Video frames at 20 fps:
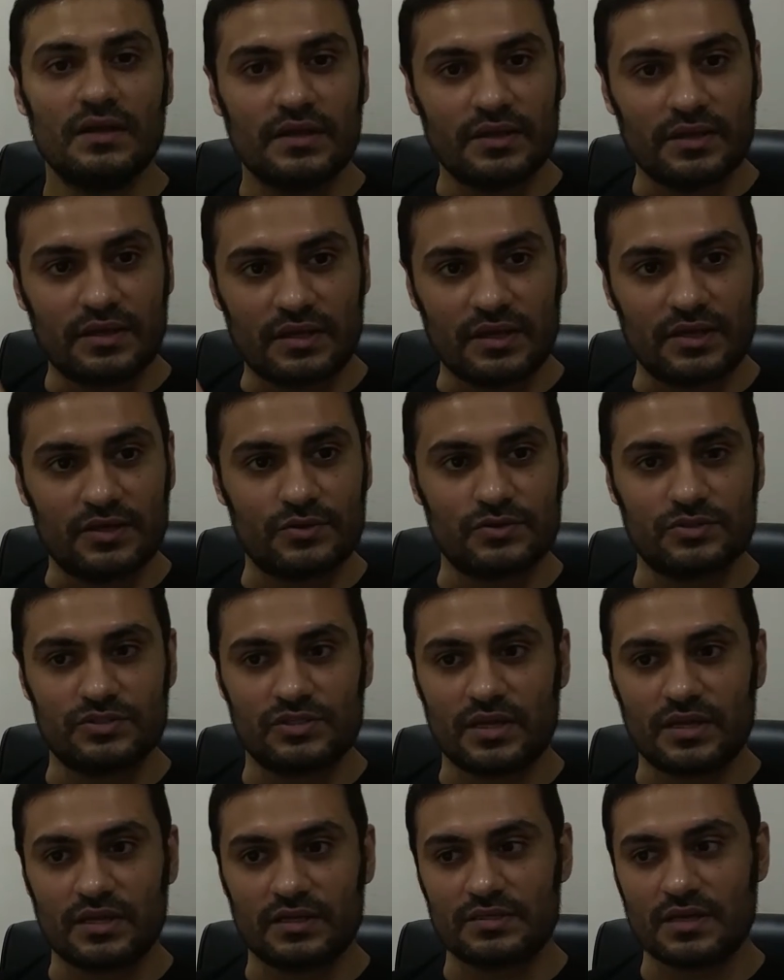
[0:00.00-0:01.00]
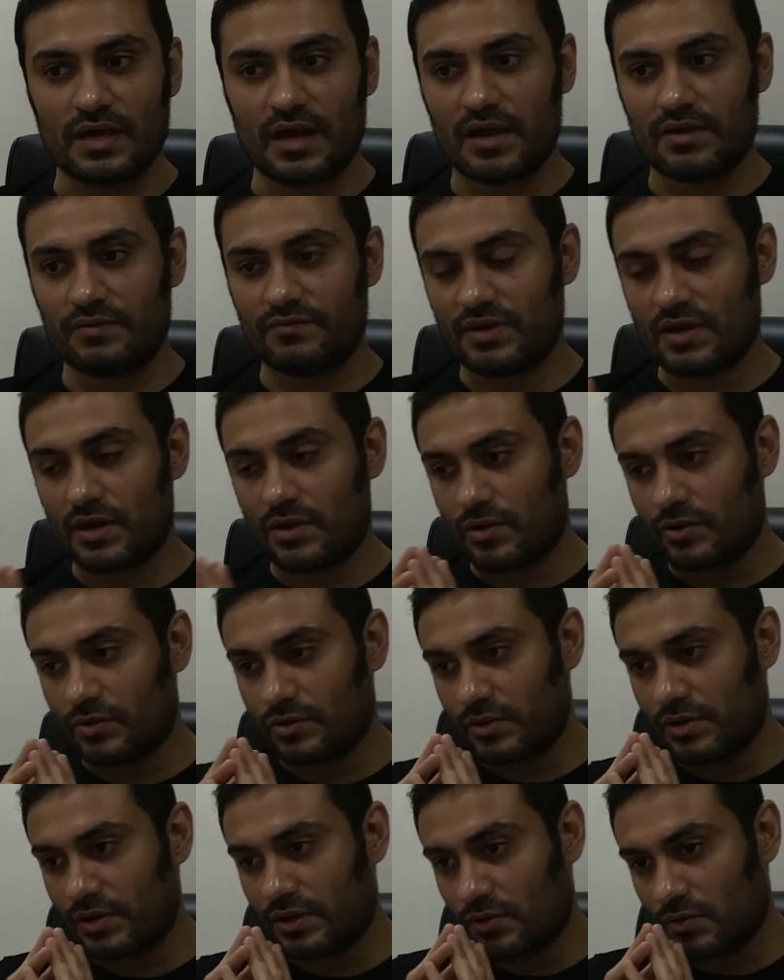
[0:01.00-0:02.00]
ketogenic diet.
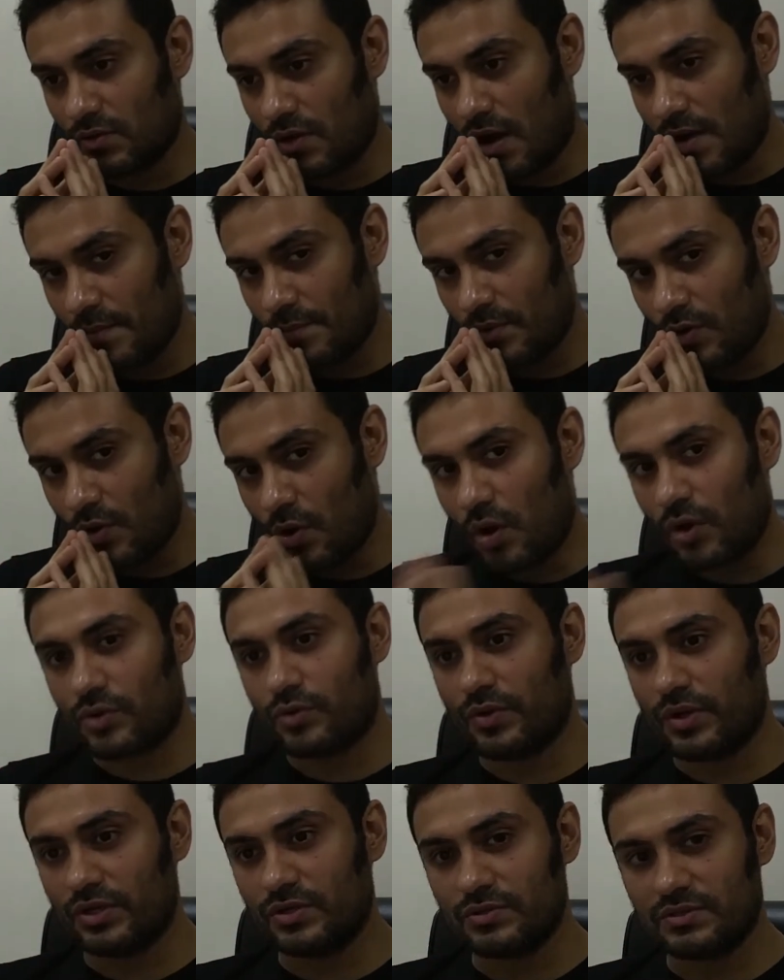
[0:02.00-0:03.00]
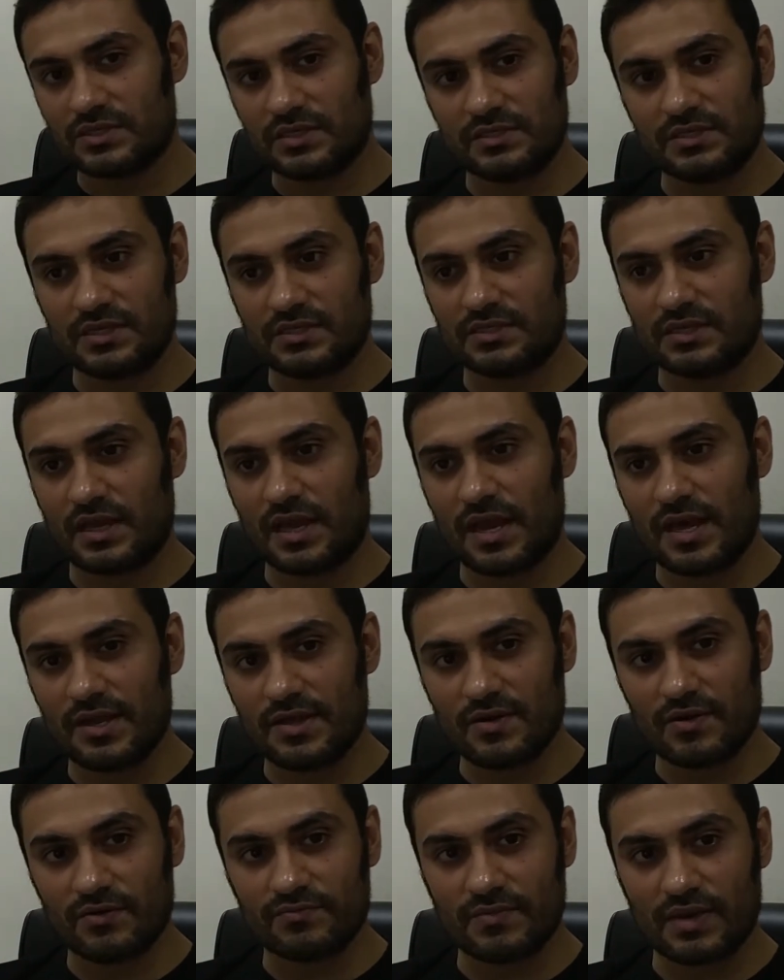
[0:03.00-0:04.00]
I'm not going to suggest
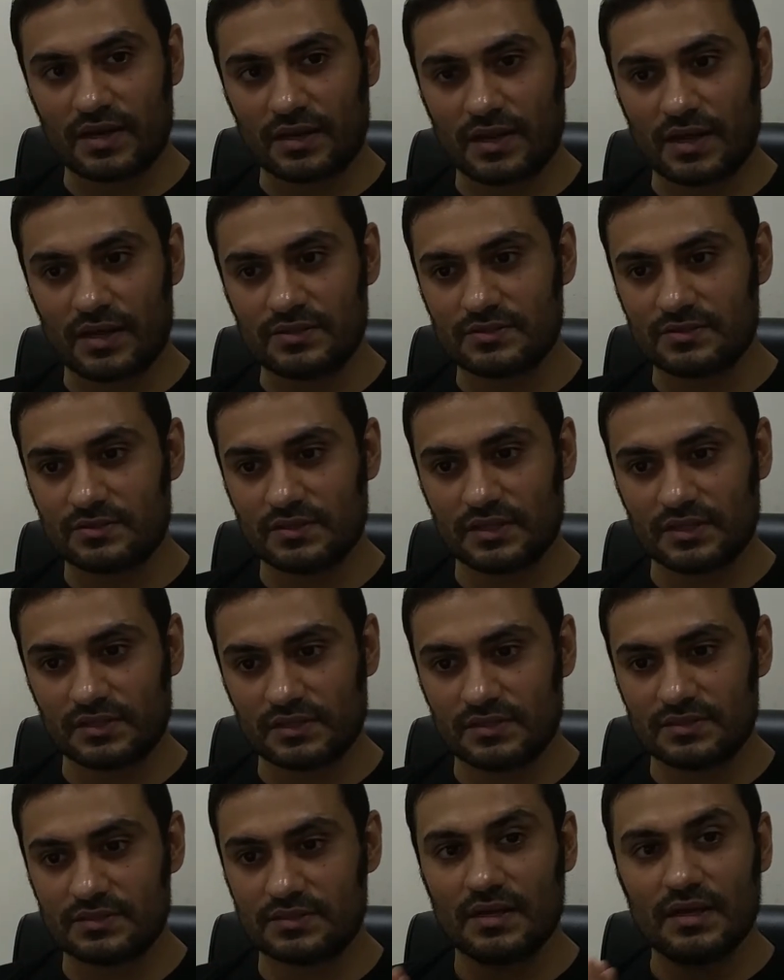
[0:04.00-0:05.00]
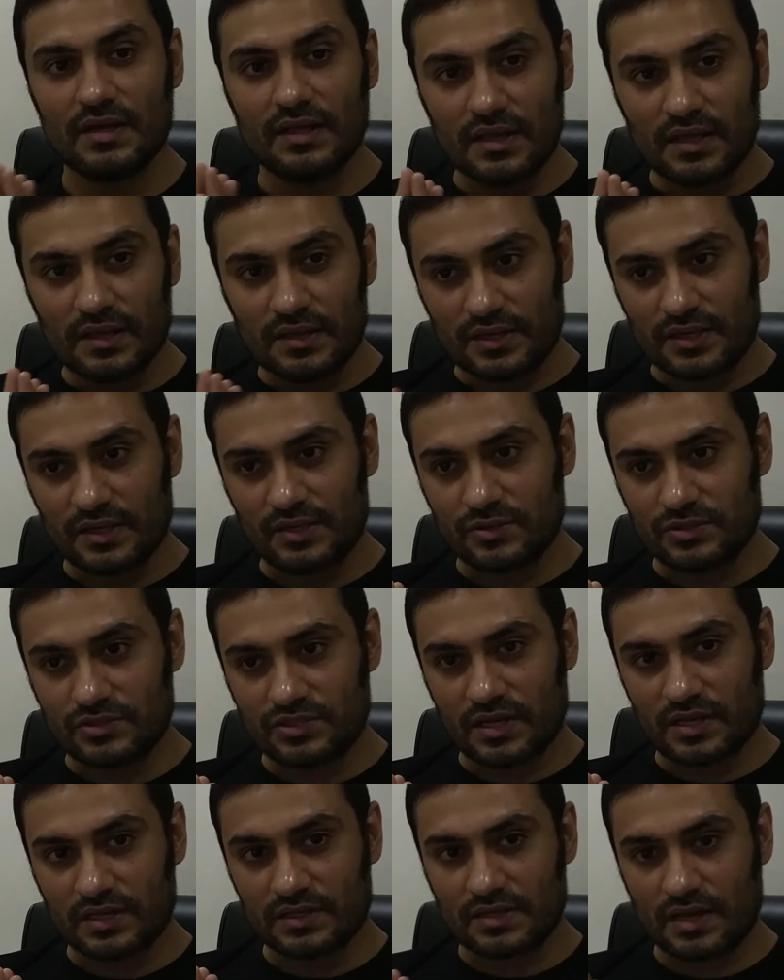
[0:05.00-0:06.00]
any of my clients to take this
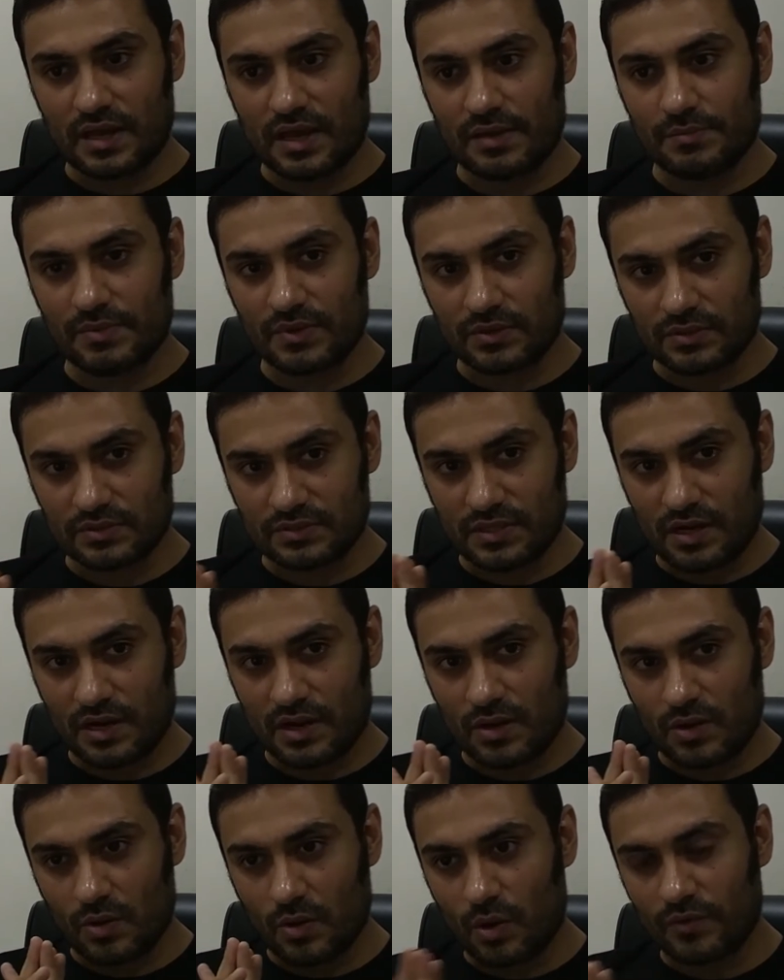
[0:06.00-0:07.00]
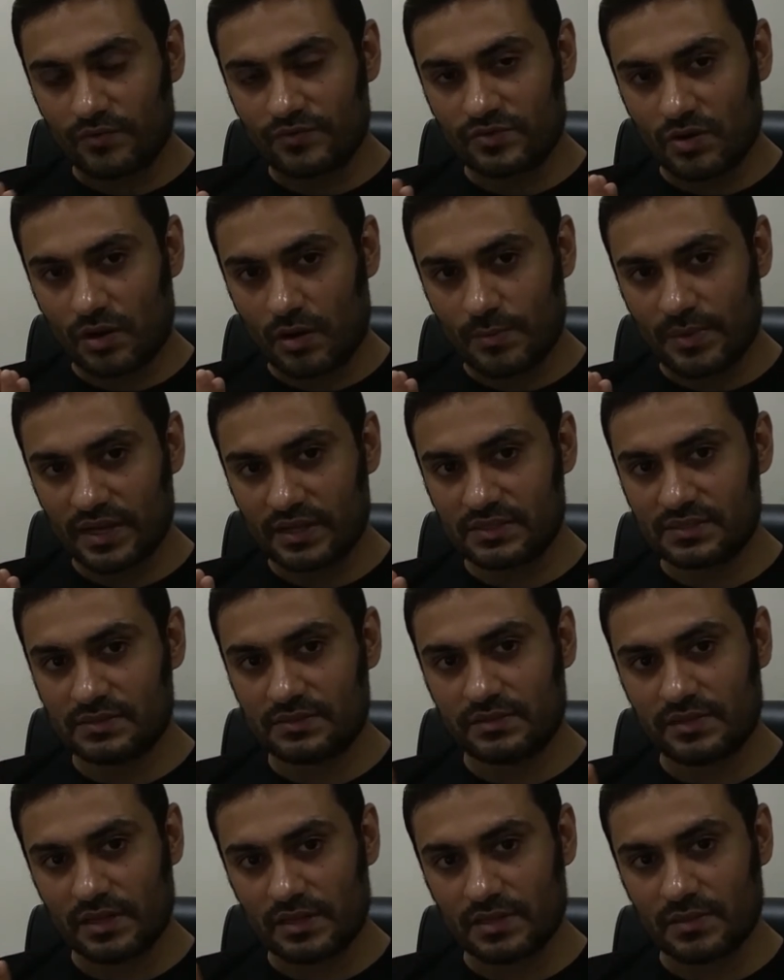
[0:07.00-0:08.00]
ketogenic diet, because there are a lot of drawbacks
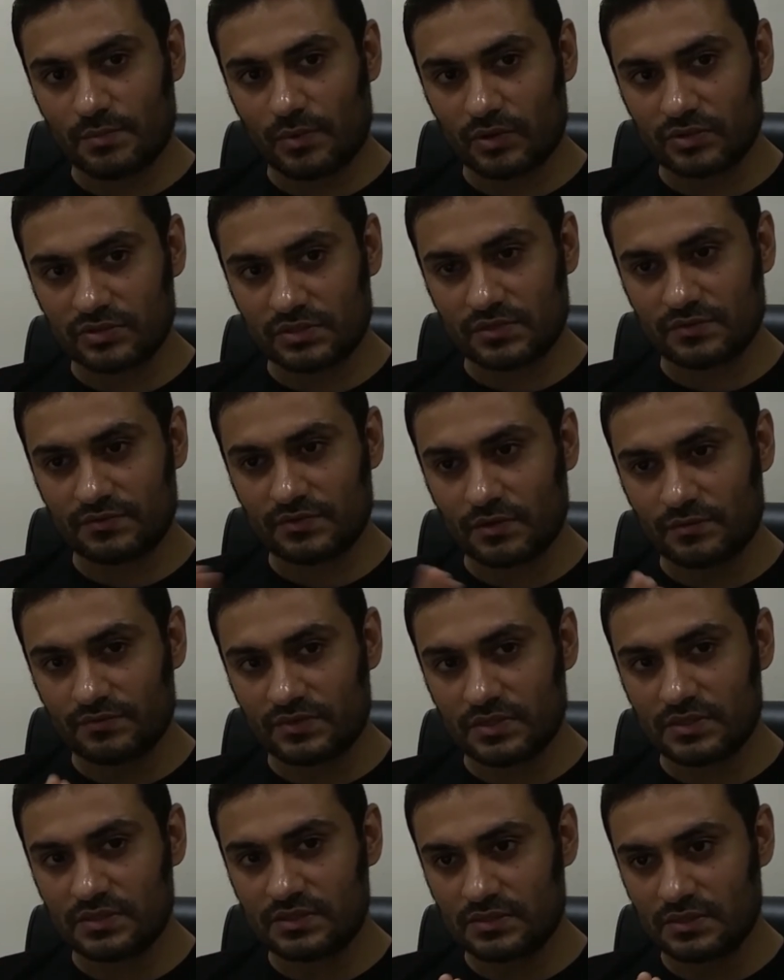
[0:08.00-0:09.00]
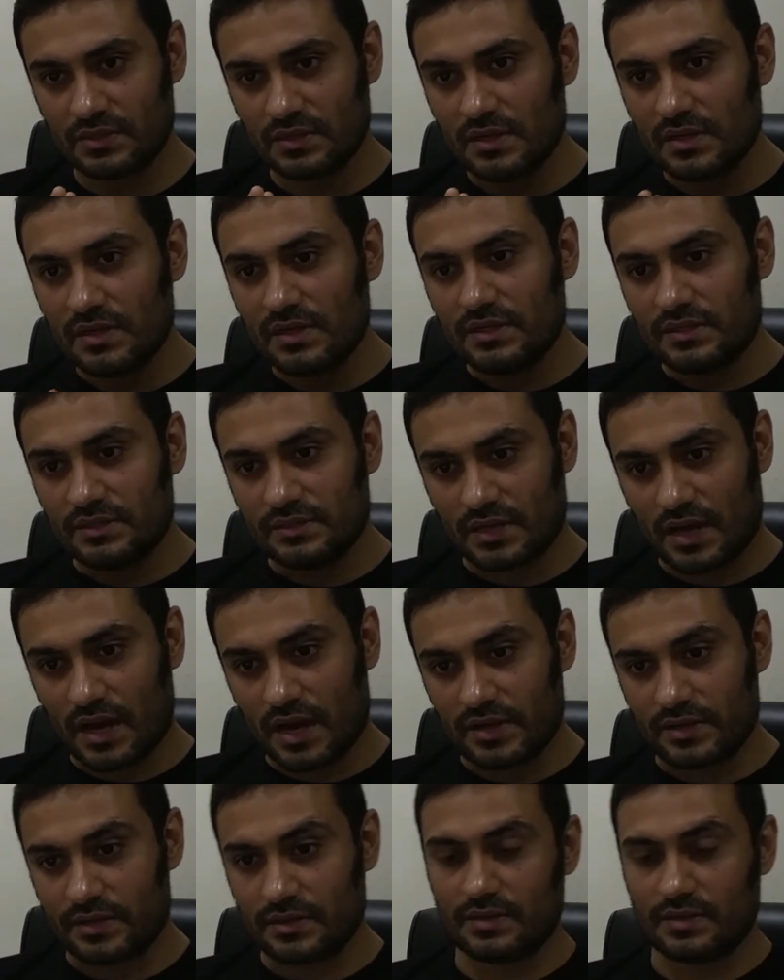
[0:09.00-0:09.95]
than the positives of this diet.